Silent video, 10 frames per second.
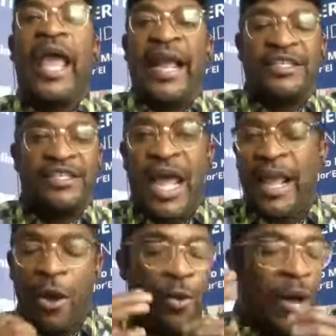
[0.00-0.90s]
it's
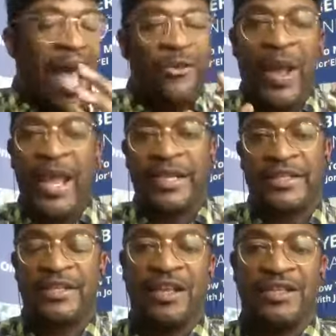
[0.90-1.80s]
like, oh, how do I get
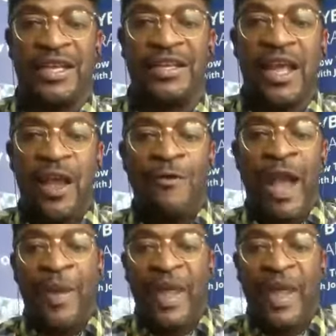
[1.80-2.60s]
started, right?